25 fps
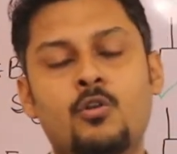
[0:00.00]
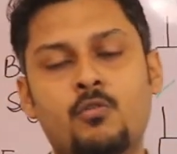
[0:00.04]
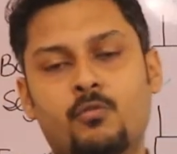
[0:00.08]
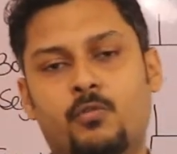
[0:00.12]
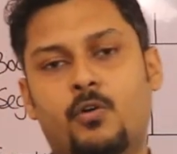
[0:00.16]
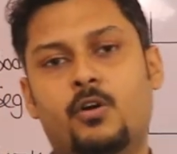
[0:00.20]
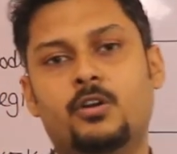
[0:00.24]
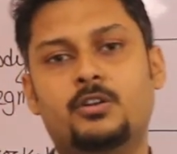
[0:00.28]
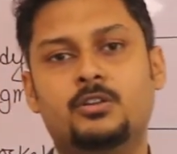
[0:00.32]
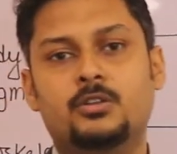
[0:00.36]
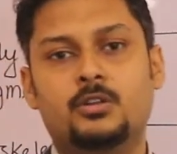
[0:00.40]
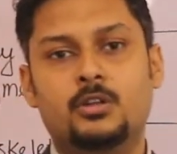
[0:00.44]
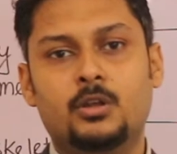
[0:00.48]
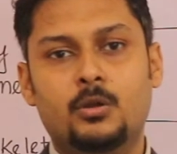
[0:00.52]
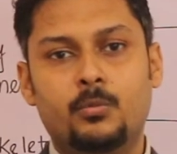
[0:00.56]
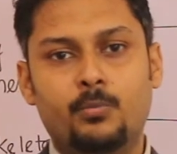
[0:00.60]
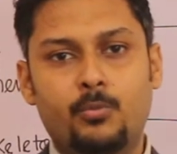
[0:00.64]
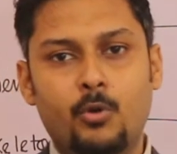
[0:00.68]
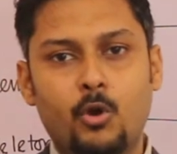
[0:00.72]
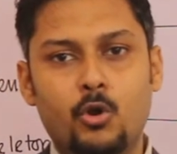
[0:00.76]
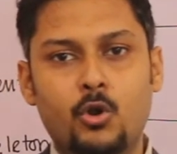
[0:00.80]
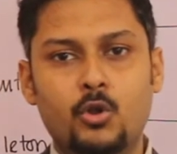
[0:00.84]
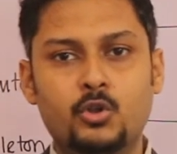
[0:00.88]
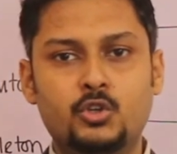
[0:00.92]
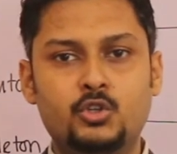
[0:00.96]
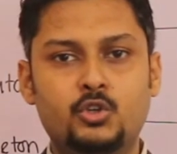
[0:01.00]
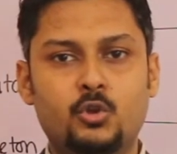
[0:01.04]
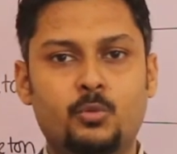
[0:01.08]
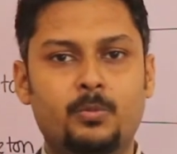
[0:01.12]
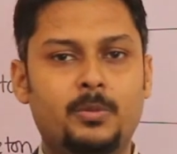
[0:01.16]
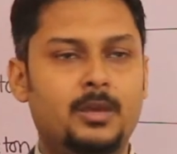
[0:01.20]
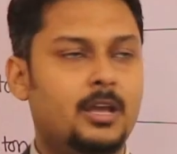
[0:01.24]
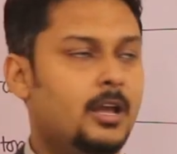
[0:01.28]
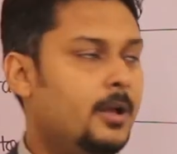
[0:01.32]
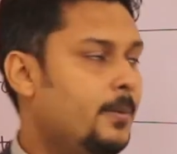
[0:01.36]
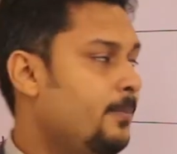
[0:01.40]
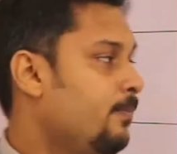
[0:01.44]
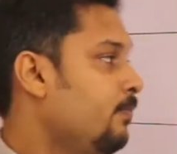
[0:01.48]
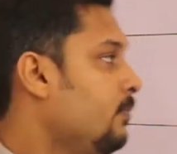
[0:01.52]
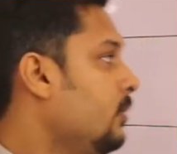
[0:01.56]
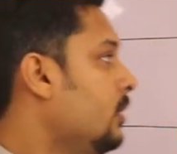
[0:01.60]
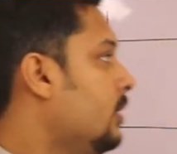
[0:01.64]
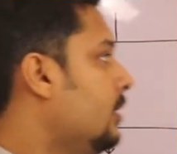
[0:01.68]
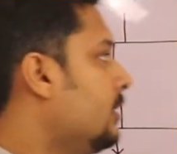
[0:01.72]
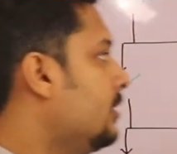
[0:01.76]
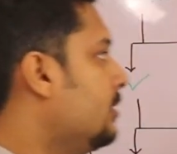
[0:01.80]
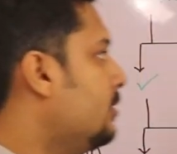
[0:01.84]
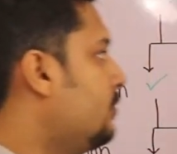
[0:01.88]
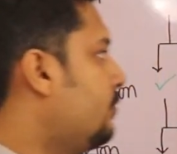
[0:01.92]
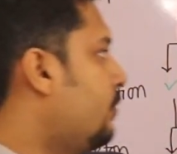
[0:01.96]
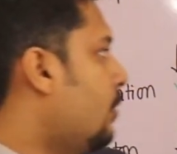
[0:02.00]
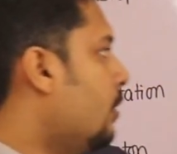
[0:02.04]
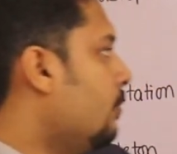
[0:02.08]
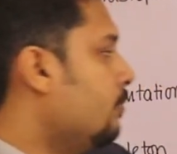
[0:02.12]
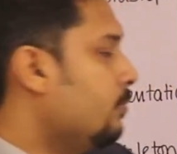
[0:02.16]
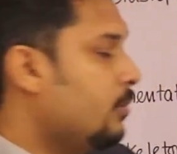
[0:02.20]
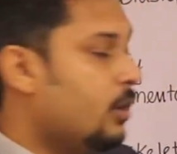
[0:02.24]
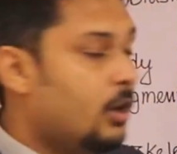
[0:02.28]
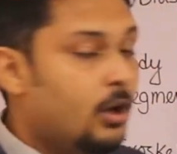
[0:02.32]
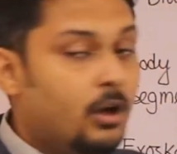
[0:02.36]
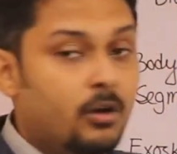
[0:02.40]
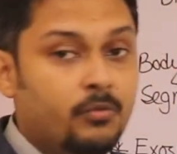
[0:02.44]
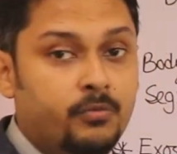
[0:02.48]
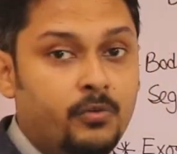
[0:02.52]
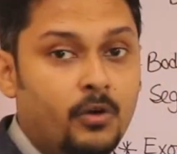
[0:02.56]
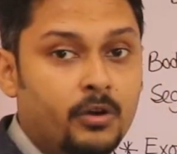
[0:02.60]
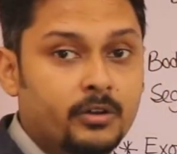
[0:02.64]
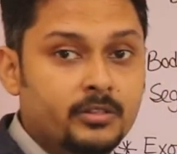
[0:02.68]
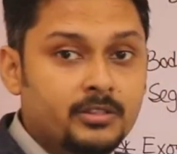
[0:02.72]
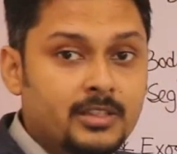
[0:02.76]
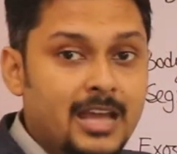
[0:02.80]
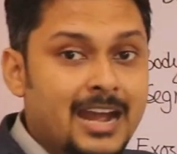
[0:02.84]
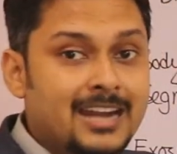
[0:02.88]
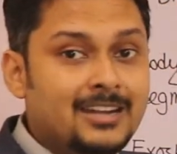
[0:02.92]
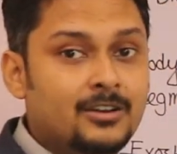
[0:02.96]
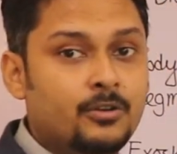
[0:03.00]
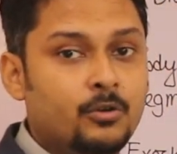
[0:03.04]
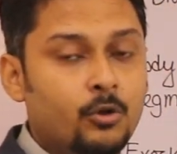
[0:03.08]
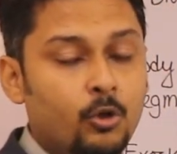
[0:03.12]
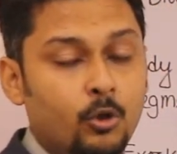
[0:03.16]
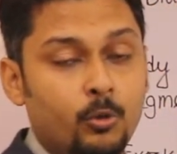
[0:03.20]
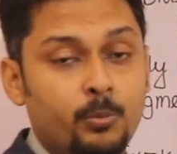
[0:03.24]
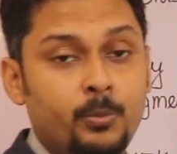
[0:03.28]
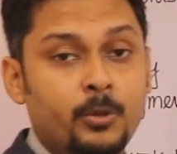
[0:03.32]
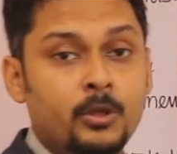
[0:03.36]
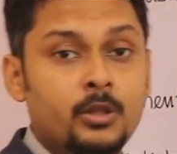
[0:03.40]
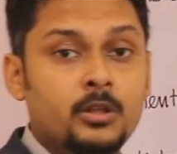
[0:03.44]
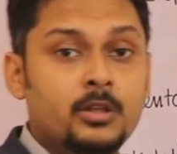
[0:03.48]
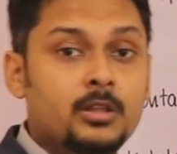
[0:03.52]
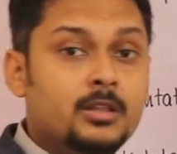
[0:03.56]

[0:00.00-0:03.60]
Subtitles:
For Protostomia, for that group,